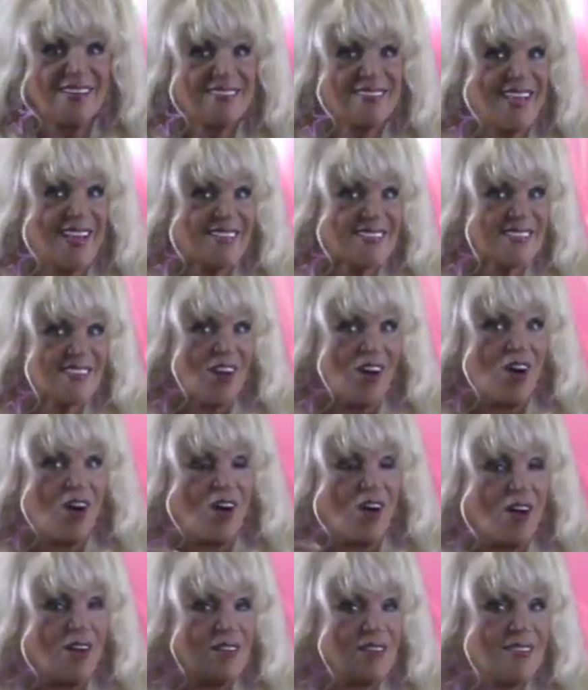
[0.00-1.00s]
That's
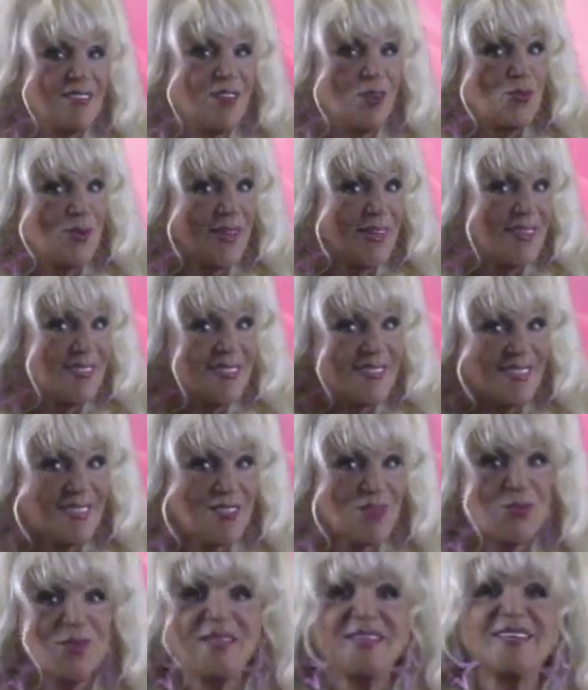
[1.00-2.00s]
all in the wings
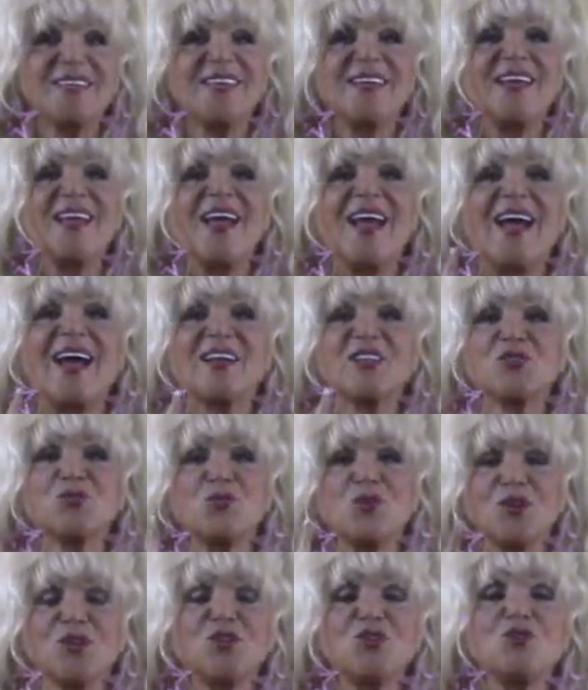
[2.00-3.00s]
this week. At
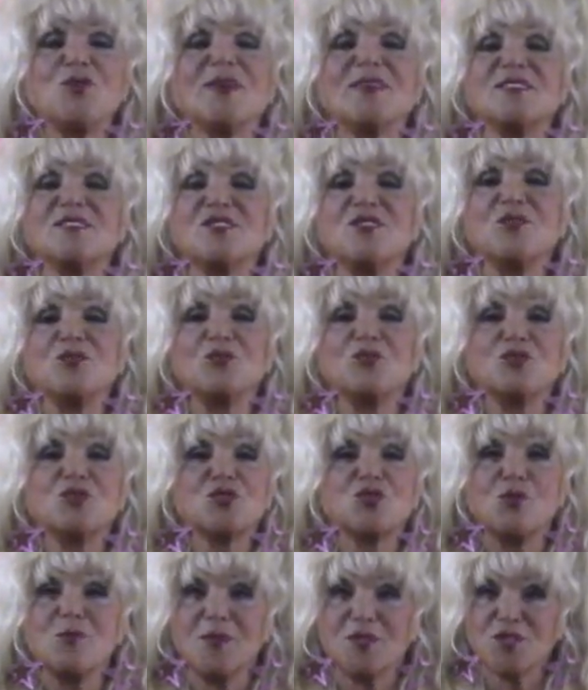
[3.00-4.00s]
work, you exude
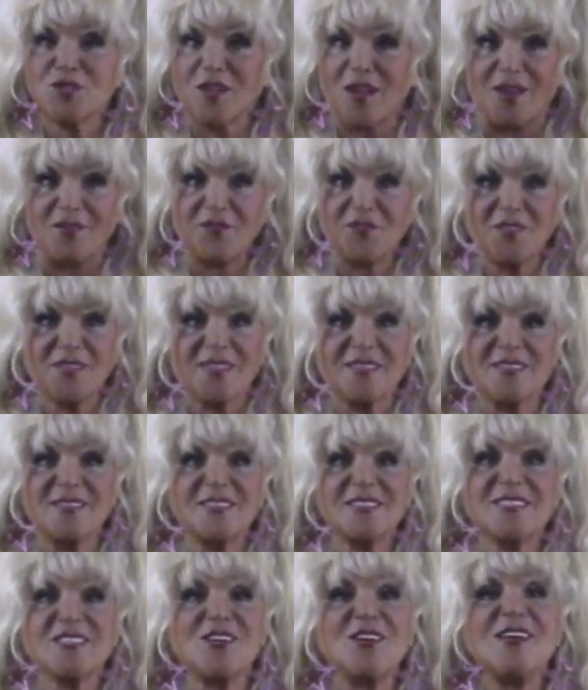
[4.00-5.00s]
so much
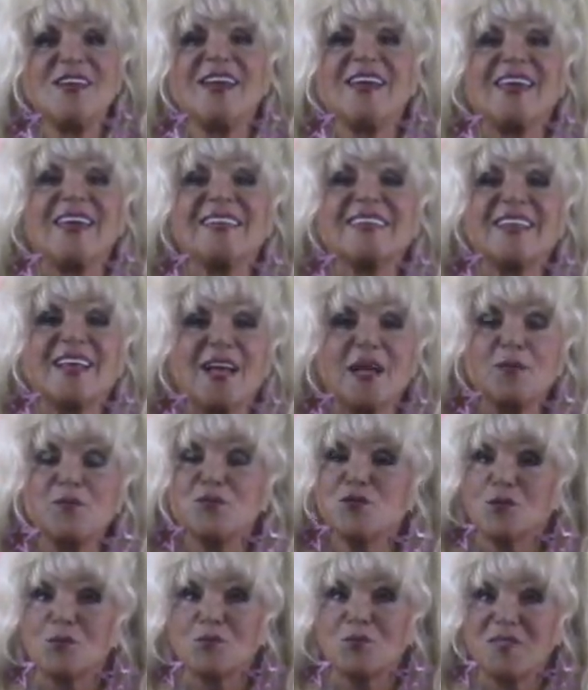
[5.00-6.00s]
confidence, it
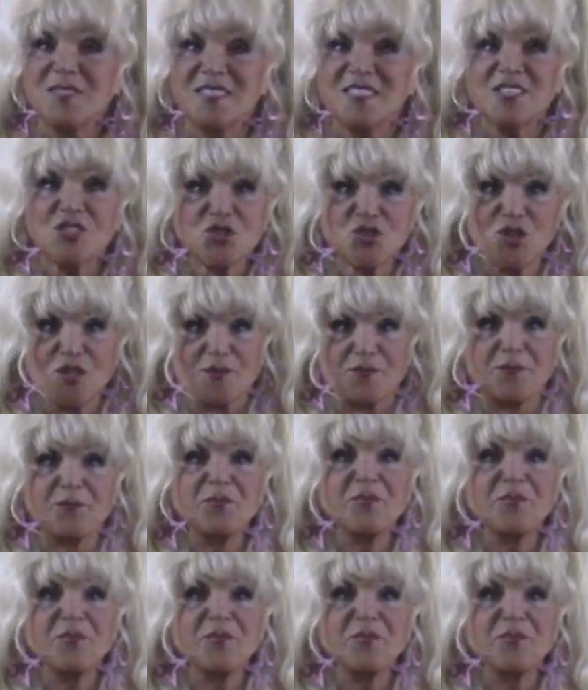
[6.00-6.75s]
helps your position.